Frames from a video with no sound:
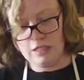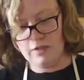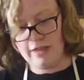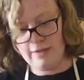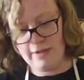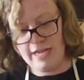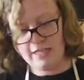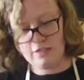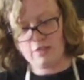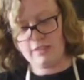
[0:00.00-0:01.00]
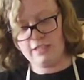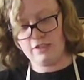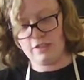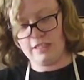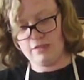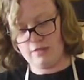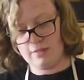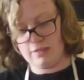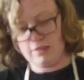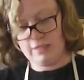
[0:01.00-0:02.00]
So then my hands are already dirty, so
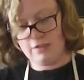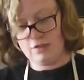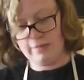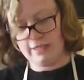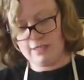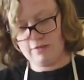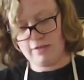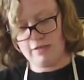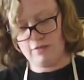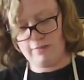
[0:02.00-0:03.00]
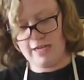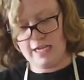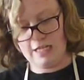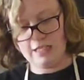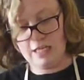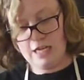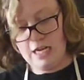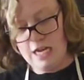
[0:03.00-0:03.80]
I'm just going to mix it around with my hands.